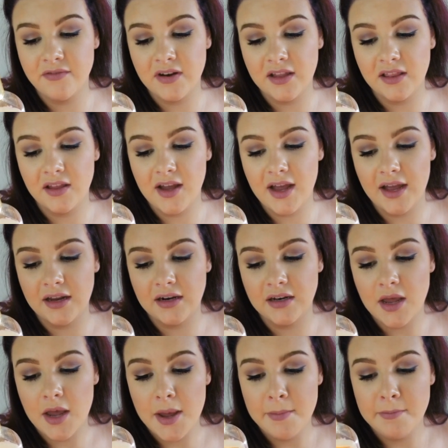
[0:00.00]
Vanilla and
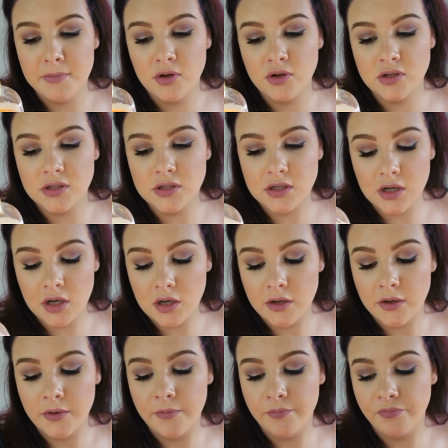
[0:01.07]
Musk
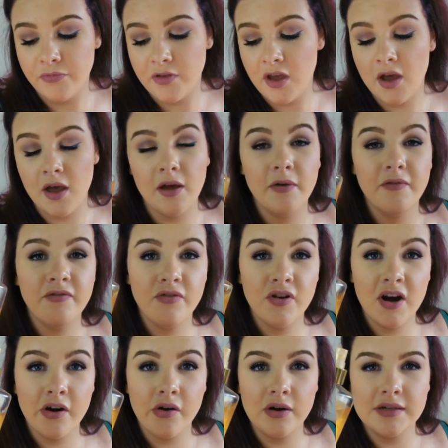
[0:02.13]
uh,
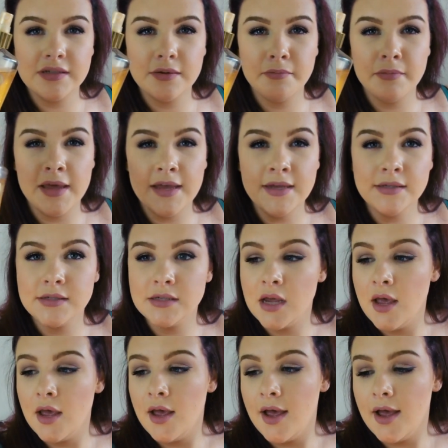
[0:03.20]
Fragrance Mist.
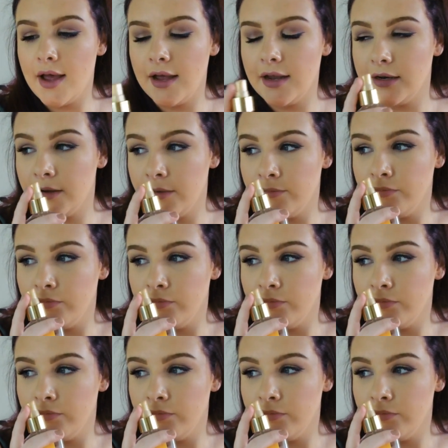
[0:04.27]
And,